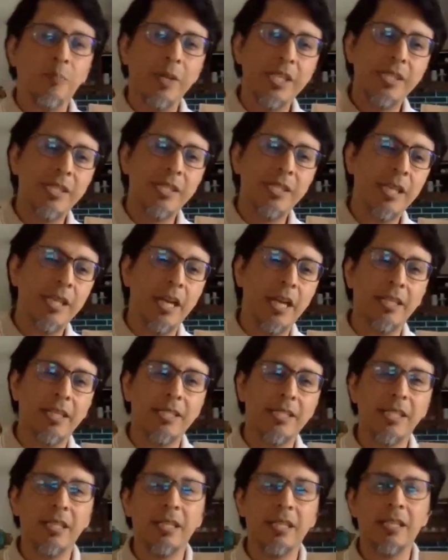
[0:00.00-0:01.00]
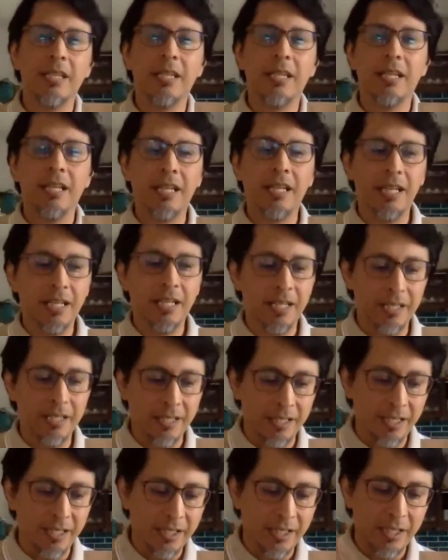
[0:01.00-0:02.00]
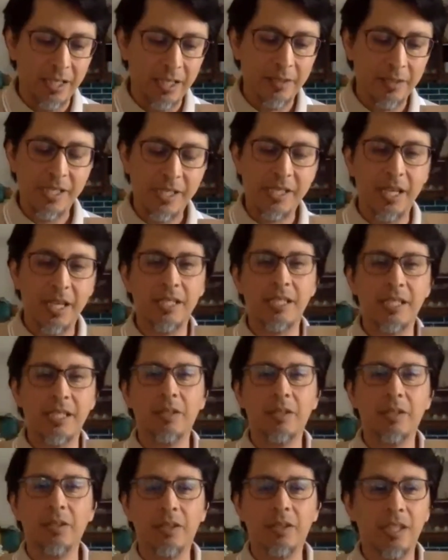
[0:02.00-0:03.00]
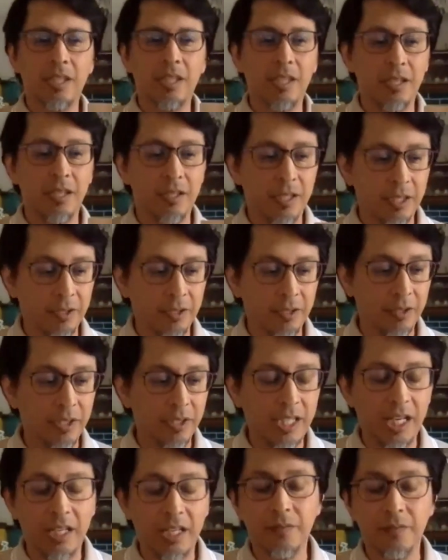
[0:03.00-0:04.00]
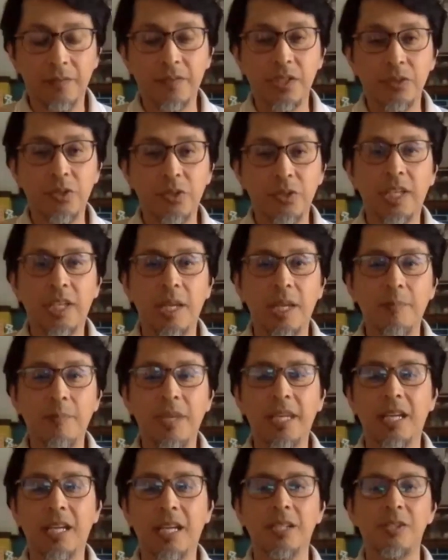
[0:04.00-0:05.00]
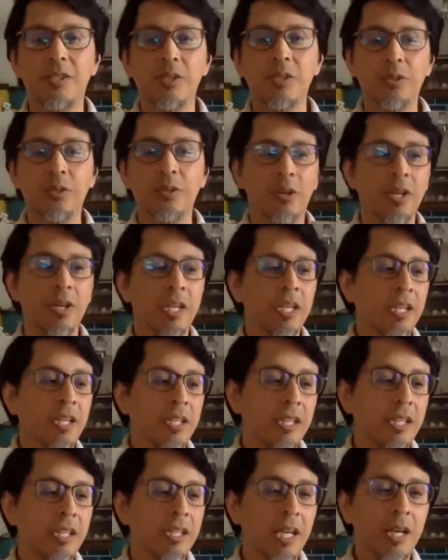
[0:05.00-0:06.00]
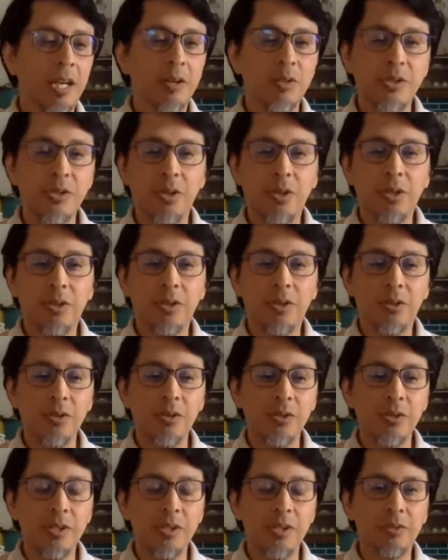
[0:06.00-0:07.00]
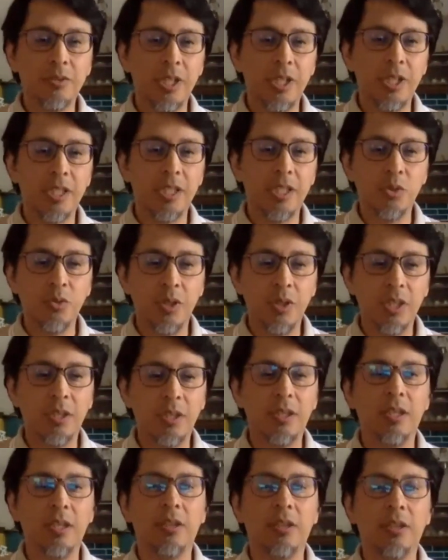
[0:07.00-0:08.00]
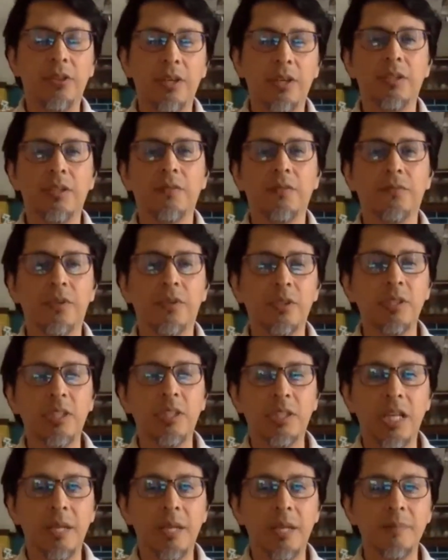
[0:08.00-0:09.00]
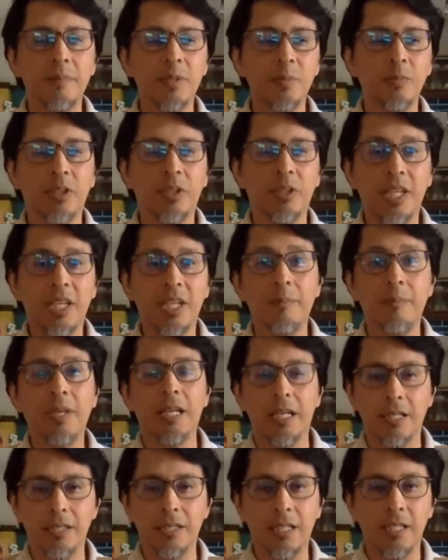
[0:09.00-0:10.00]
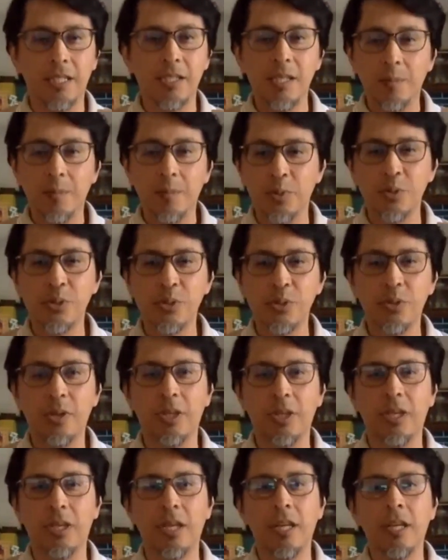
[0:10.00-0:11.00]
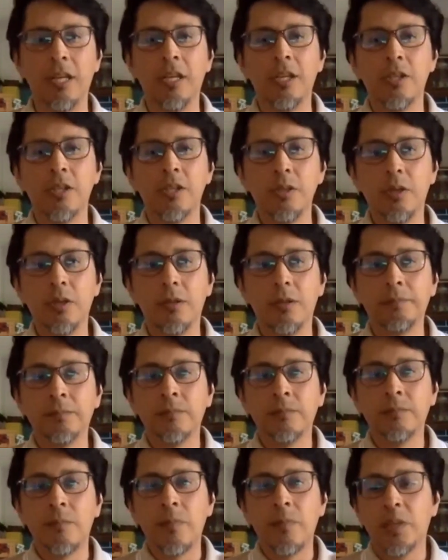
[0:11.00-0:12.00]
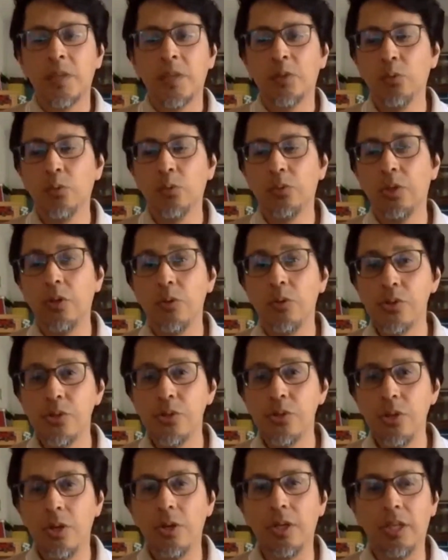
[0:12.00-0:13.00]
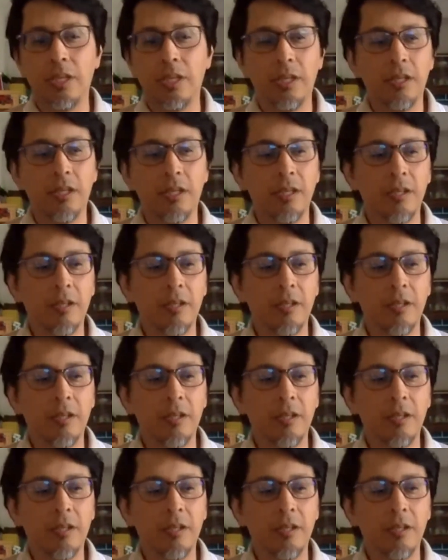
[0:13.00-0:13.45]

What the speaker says: pesticides and herbicides and another kind of strong chemicals. So now soy concentrates 20, 30, 40 times more chemicals than simple soy. So to grow soy